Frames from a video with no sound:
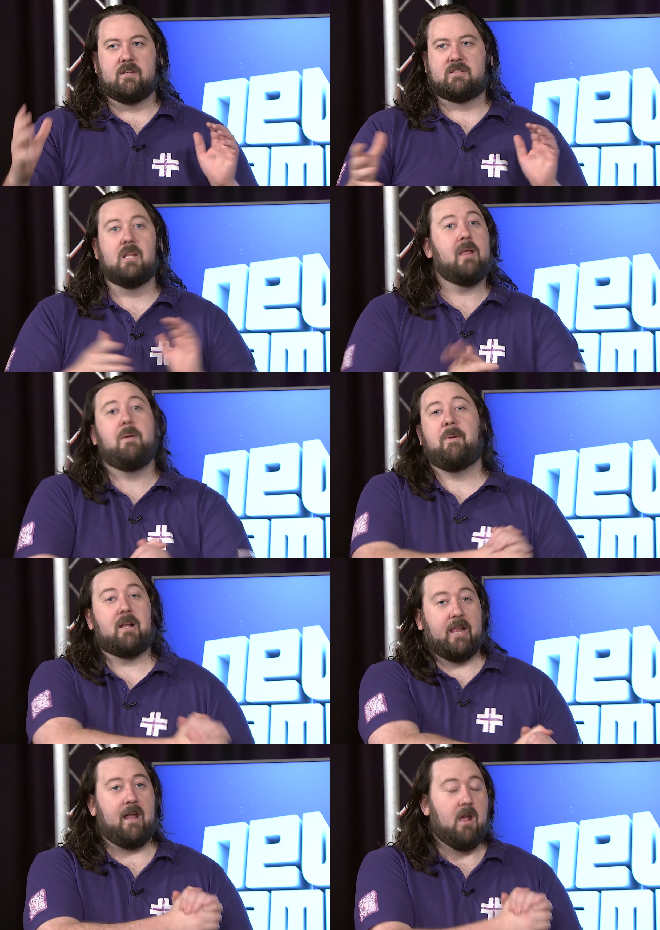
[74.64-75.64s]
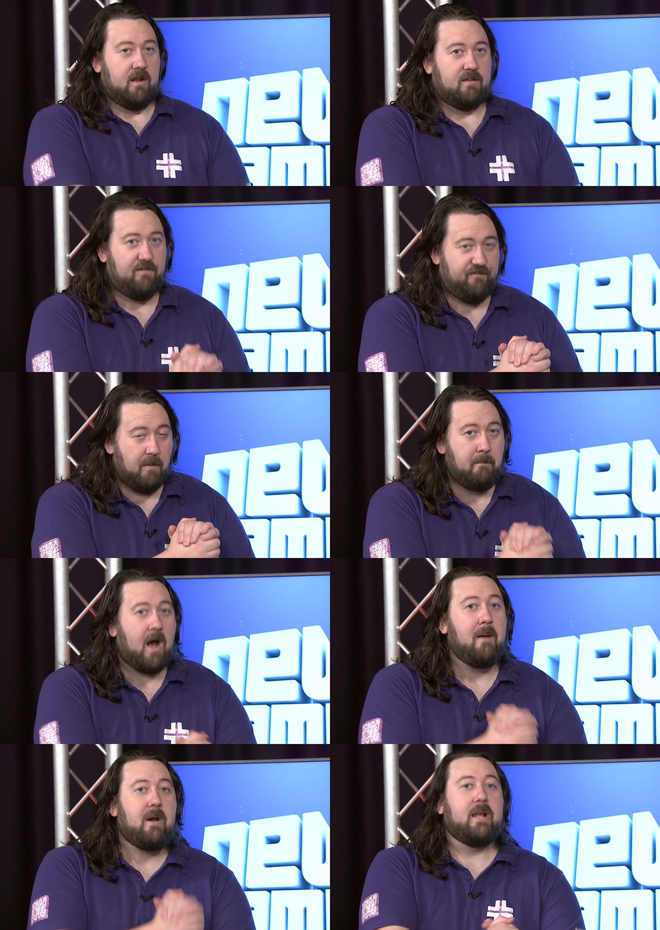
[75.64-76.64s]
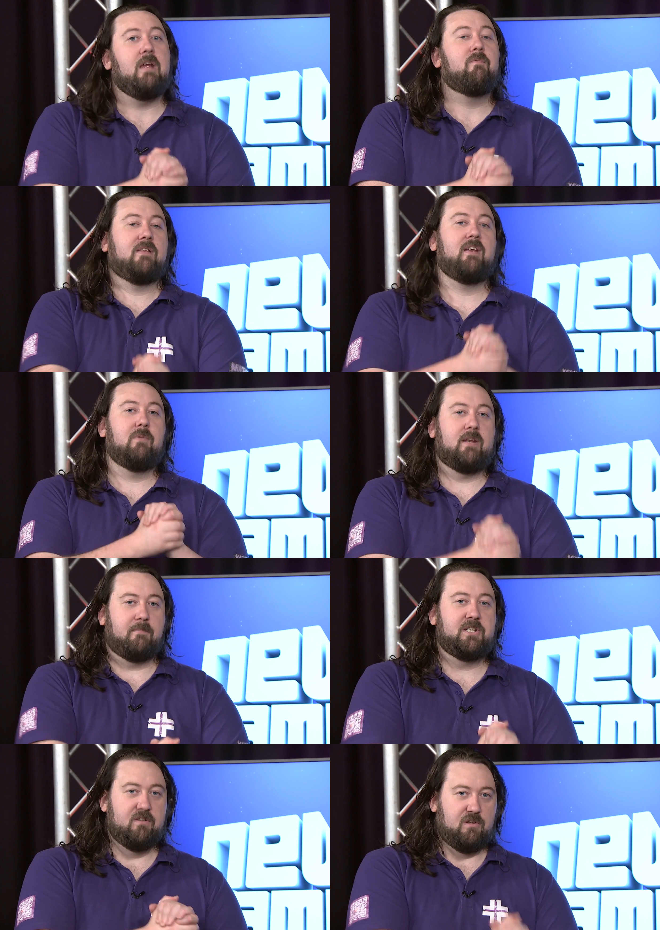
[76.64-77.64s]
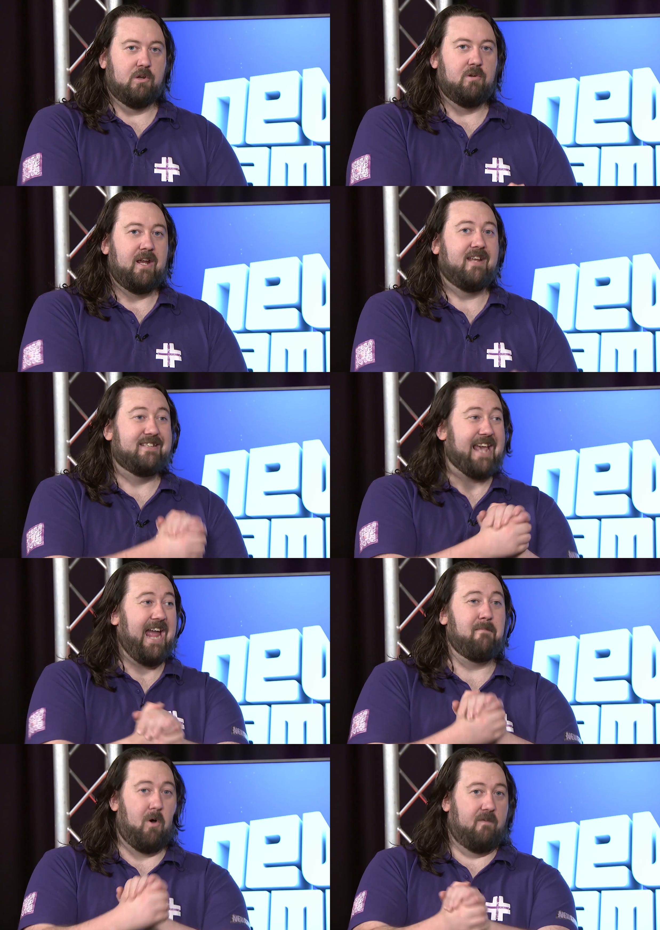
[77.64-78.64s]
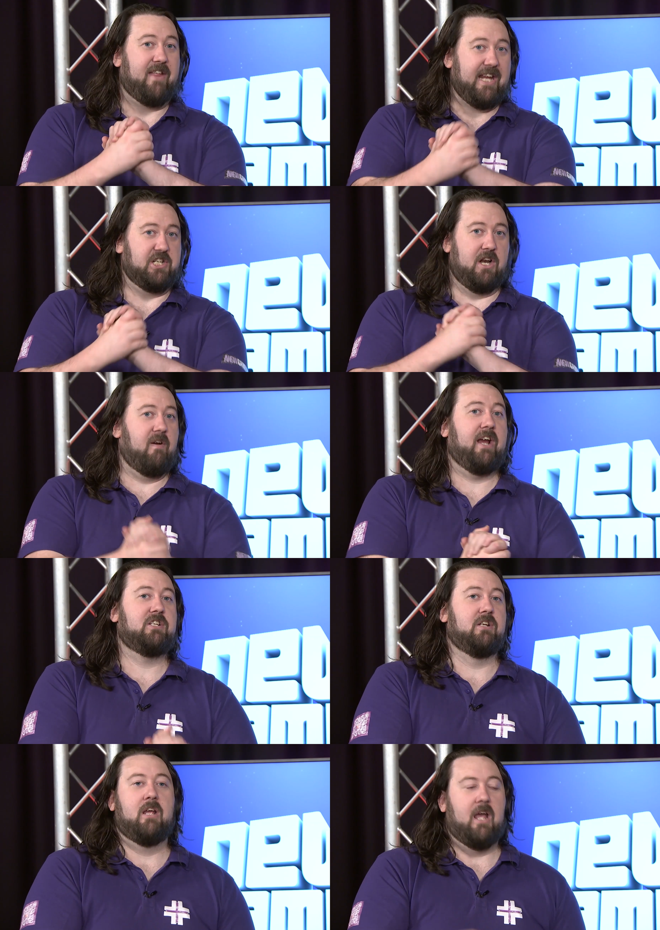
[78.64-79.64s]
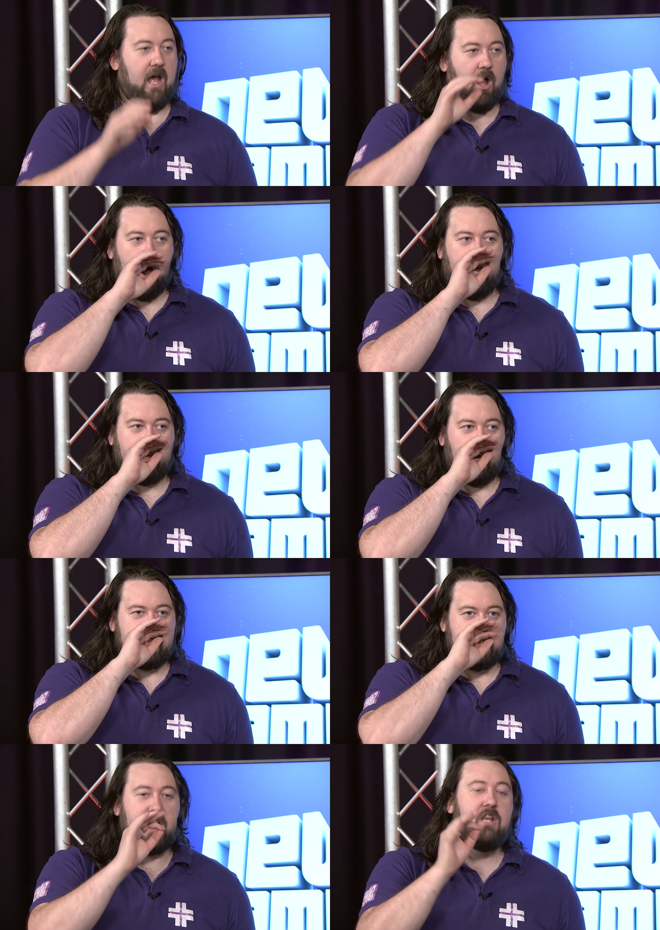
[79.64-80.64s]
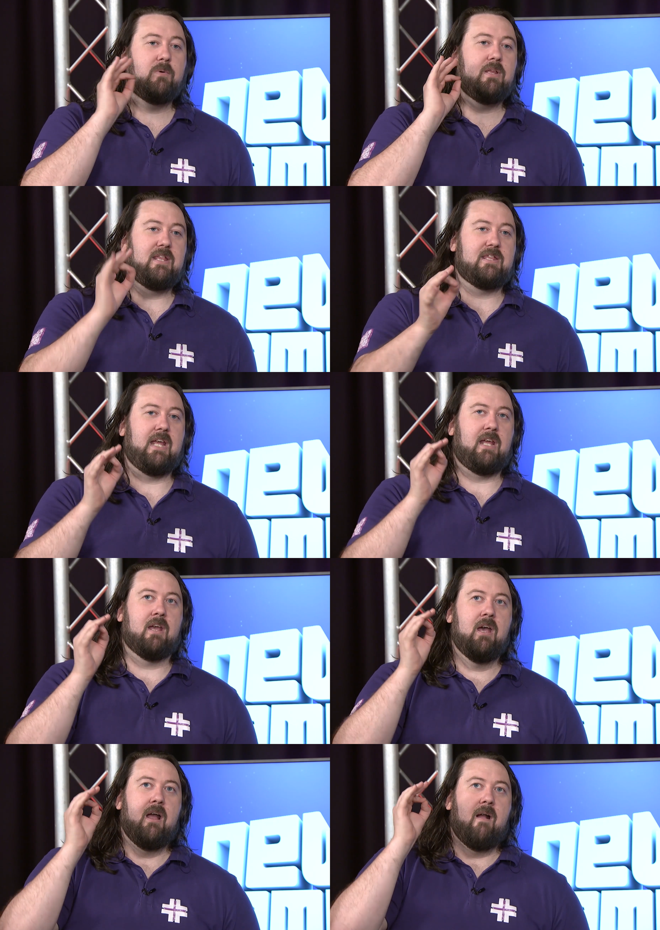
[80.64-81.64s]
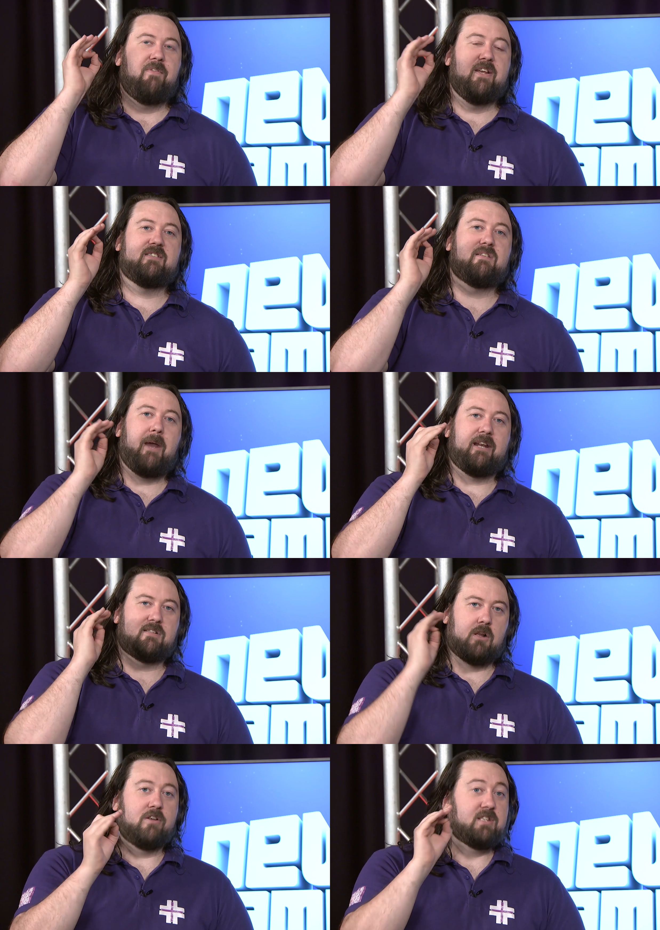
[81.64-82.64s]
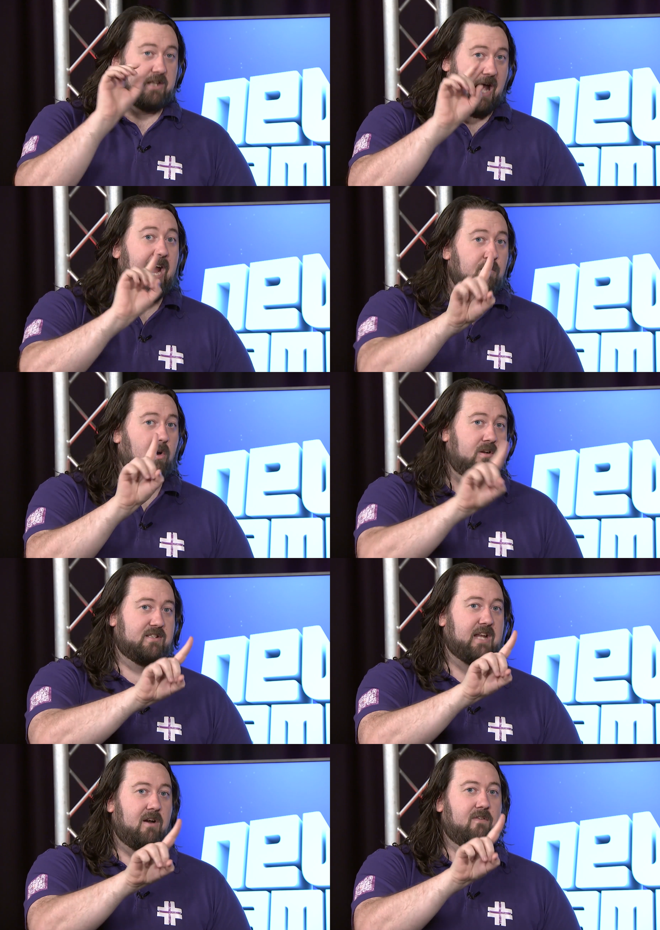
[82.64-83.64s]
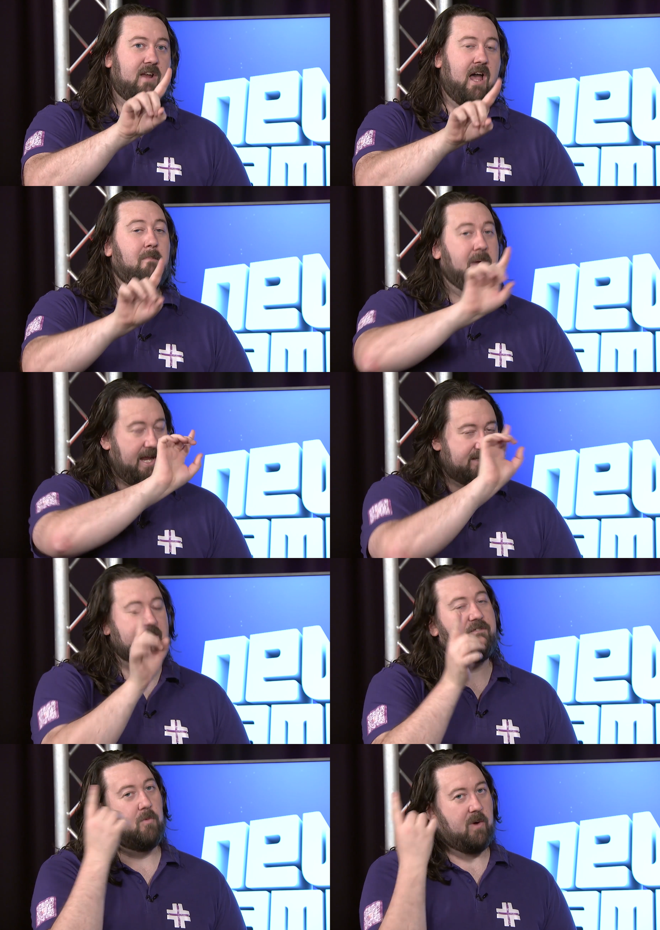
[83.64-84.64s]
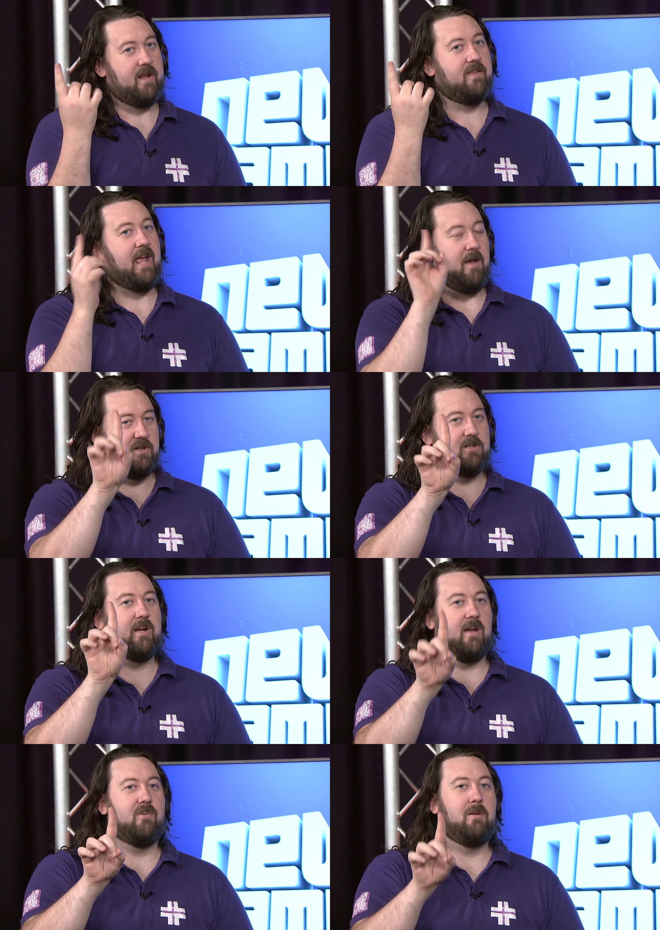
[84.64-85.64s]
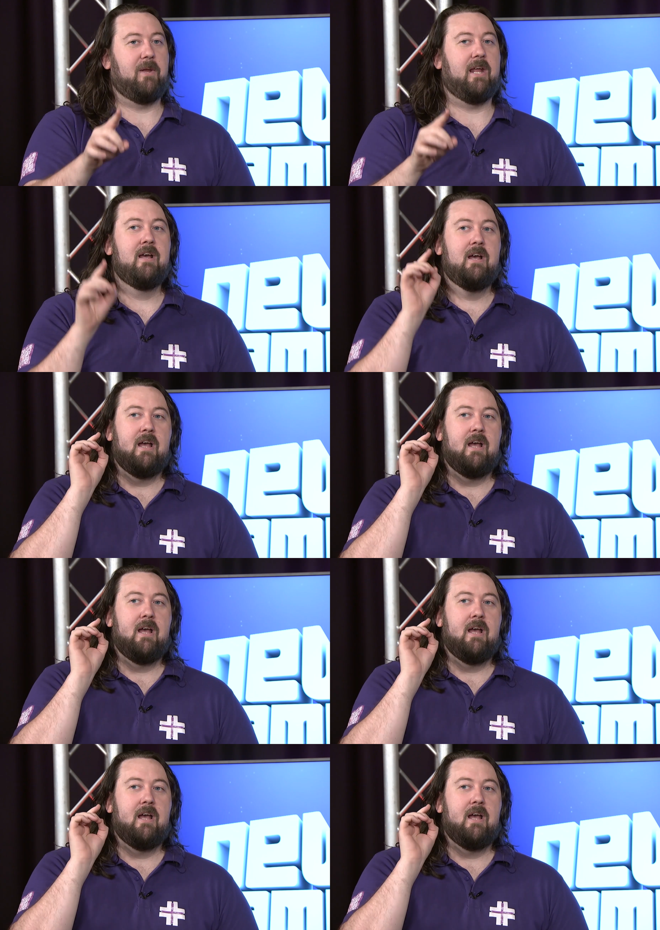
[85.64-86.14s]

So let me be clear. For my money, Red Dead Redemption 2 is game of the generation. I genuinely think this is about as close as Rockstar have come, except for one other game, which I'll cover in a bit,